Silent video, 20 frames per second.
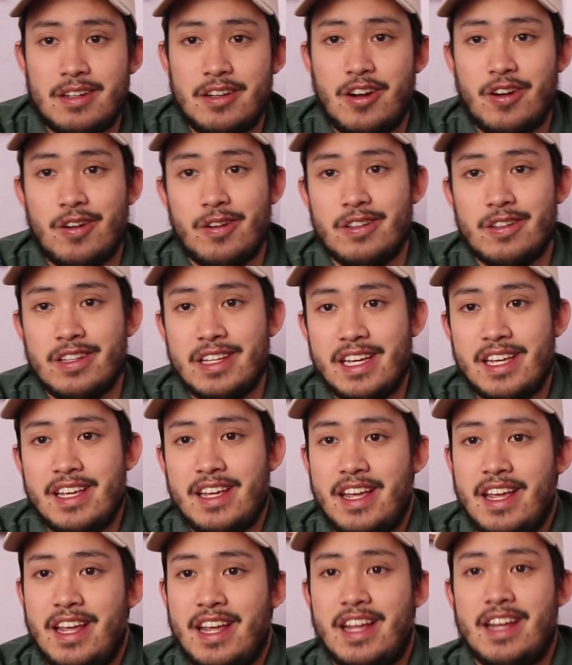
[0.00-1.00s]
Curly.
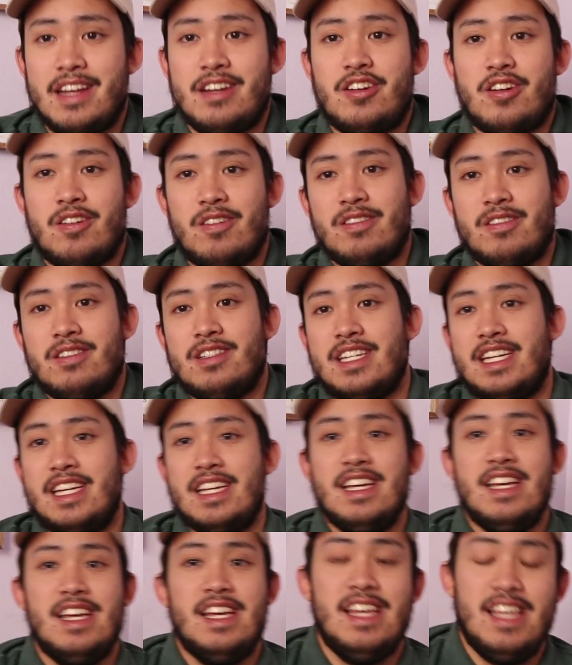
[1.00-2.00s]
And Curly
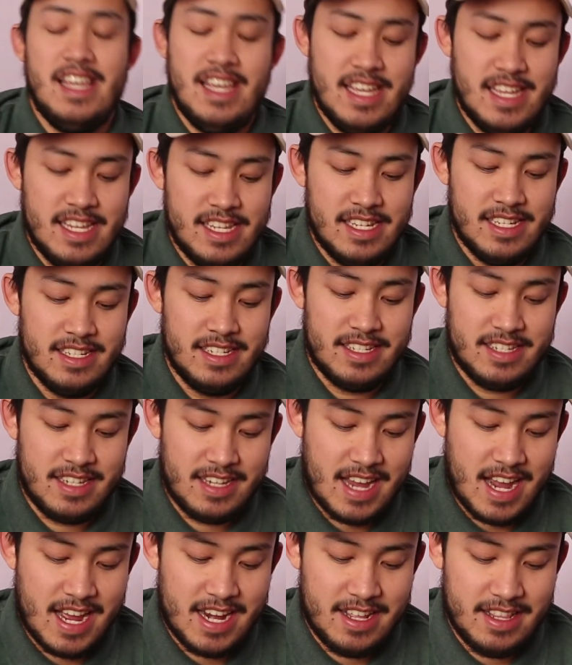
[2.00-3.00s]
is
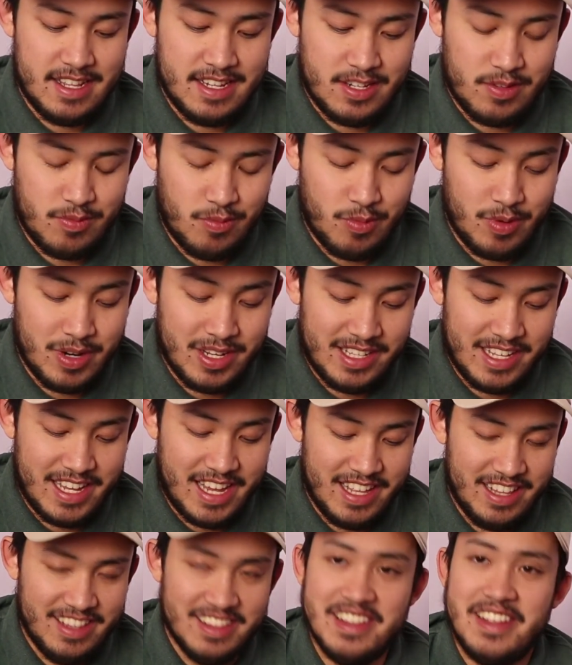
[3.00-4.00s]
kind of this
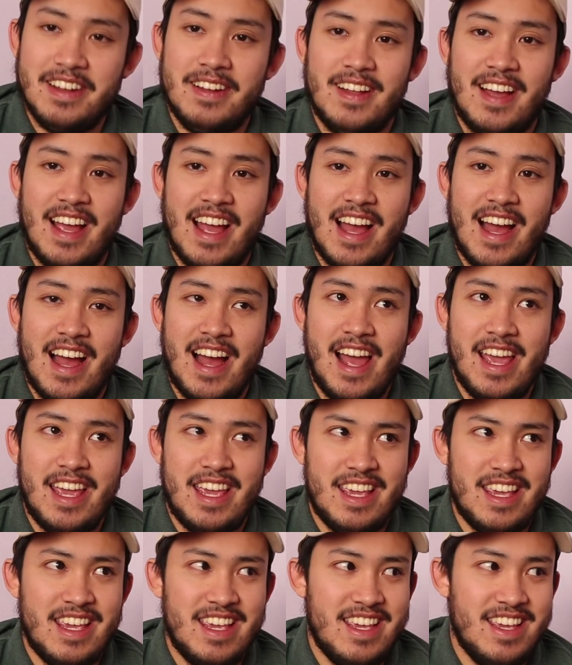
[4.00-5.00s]
really little guy.
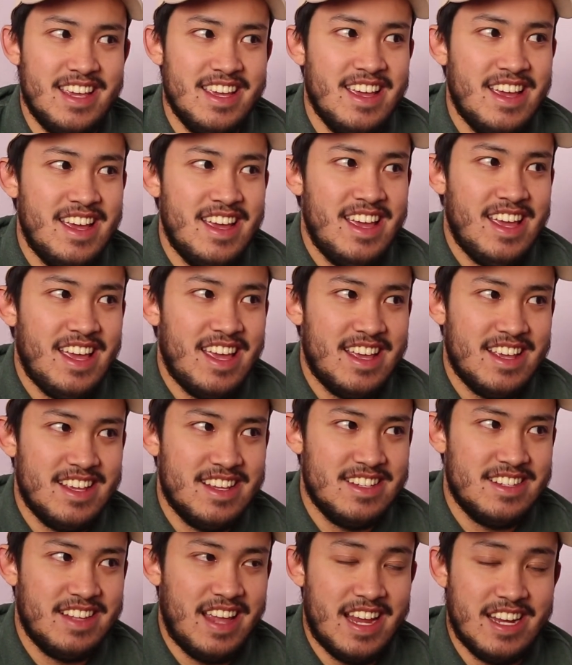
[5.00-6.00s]
He
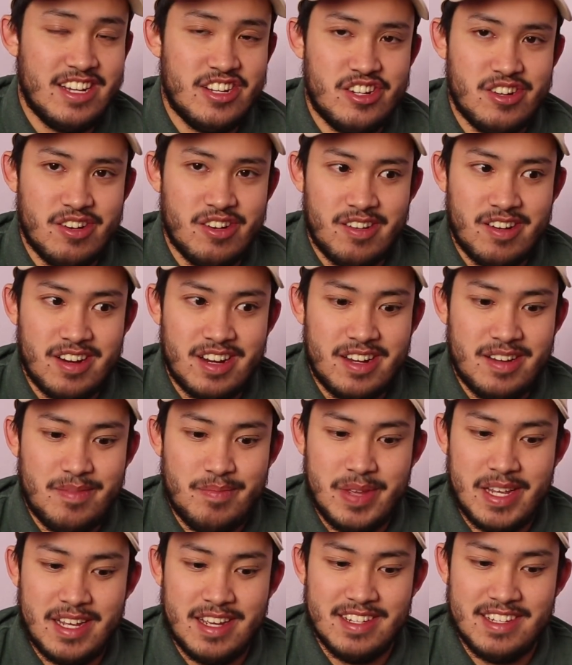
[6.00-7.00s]
is a jerk
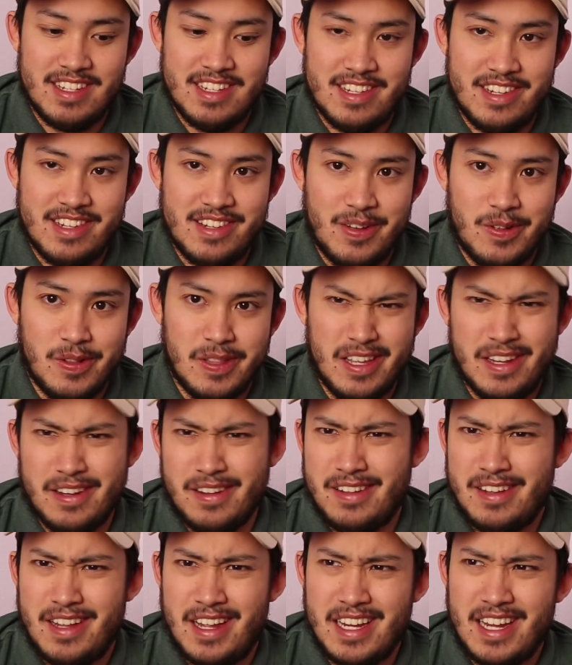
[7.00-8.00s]
because he's so
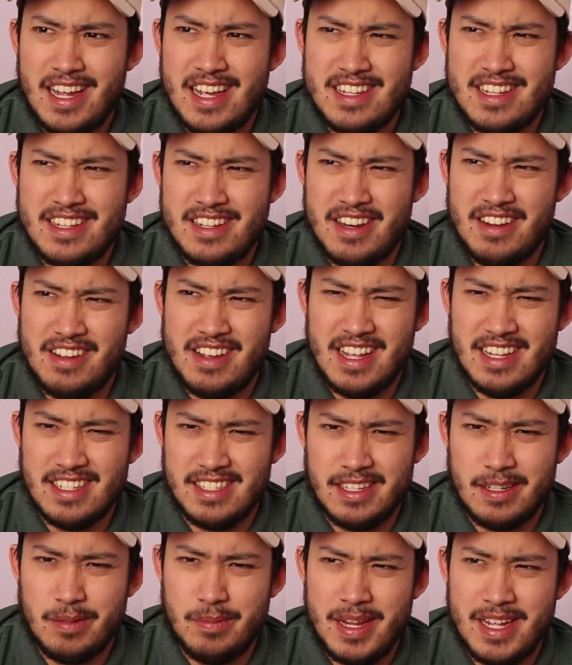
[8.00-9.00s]
little, I guess. He has
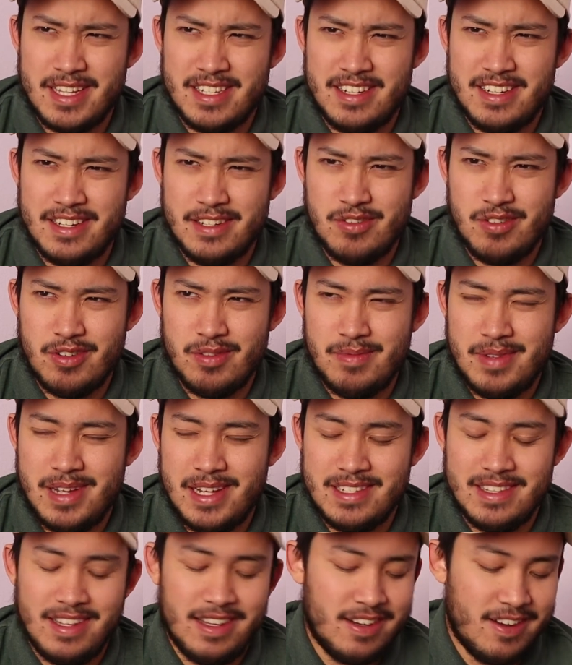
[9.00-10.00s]
little man syndrome,
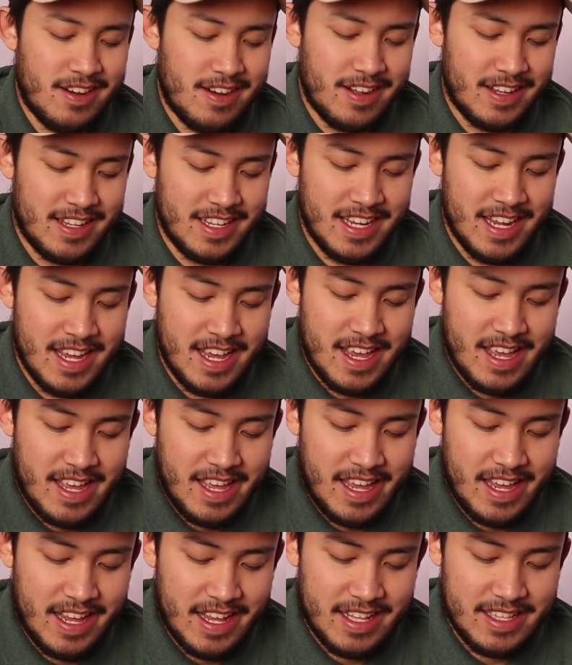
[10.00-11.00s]
as they call it.
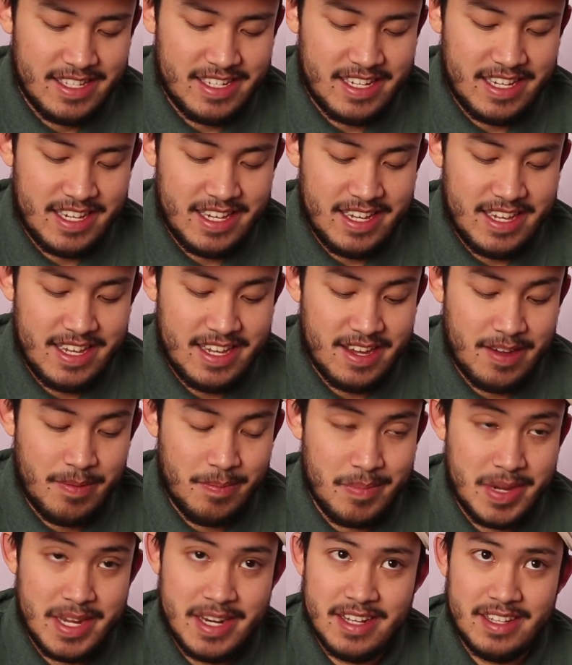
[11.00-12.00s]
And he
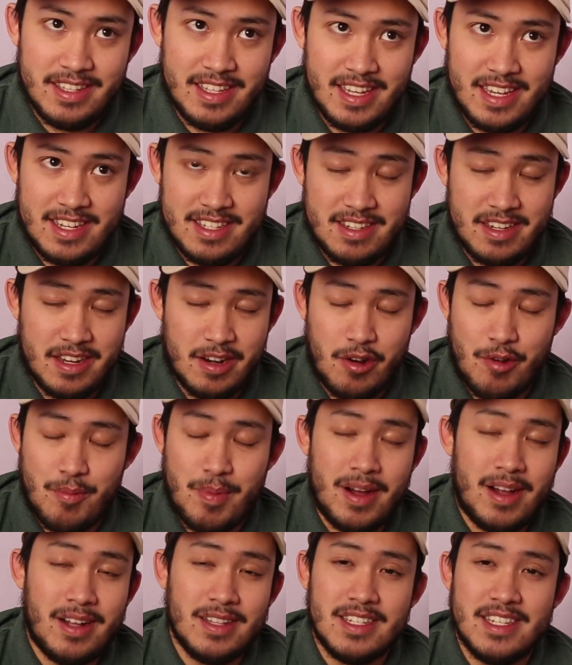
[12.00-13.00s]
immediately,
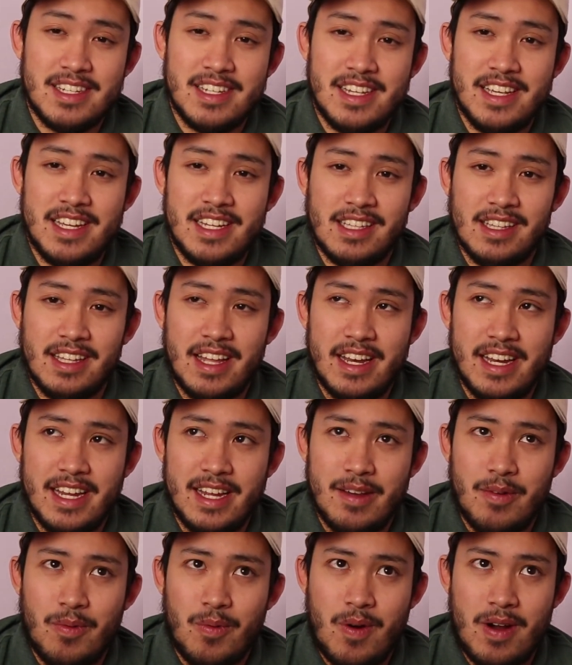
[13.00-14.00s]
upon seeing
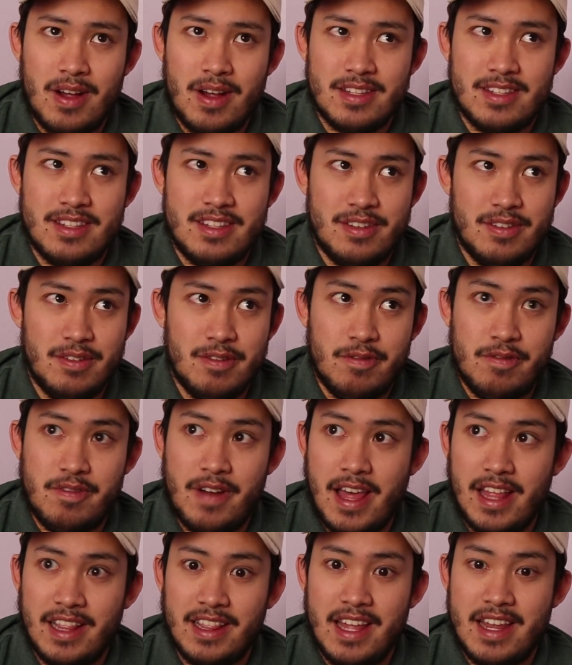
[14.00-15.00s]
Lenny, wants to
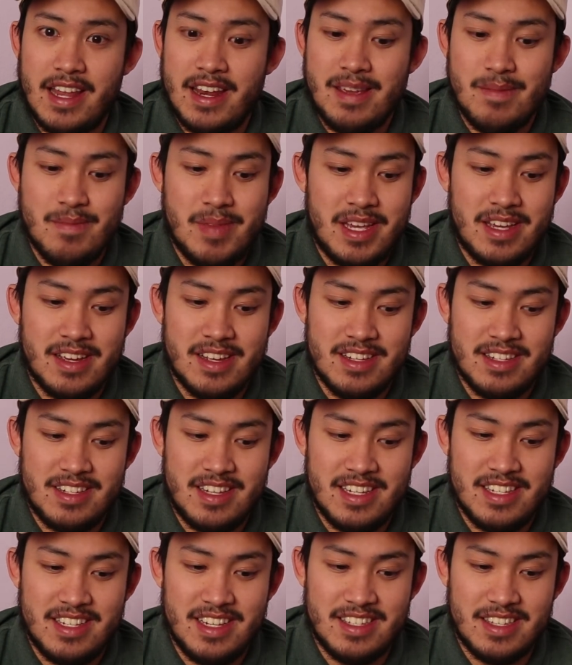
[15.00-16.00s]
fight Lenny because
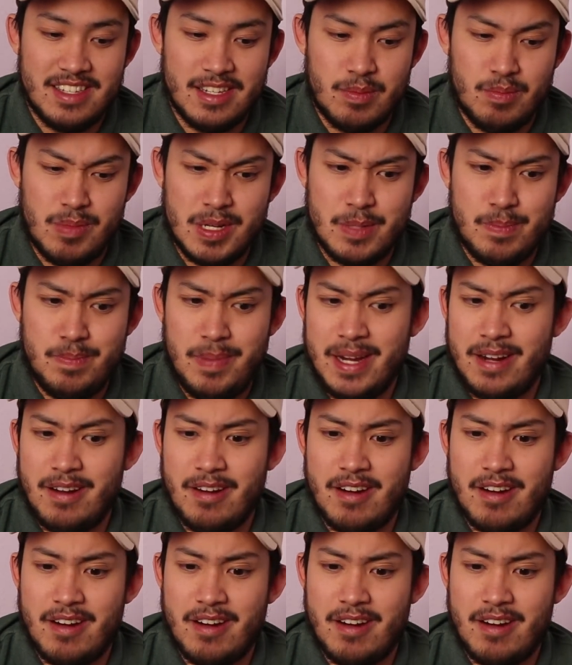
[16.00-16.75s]
he sees this much bigger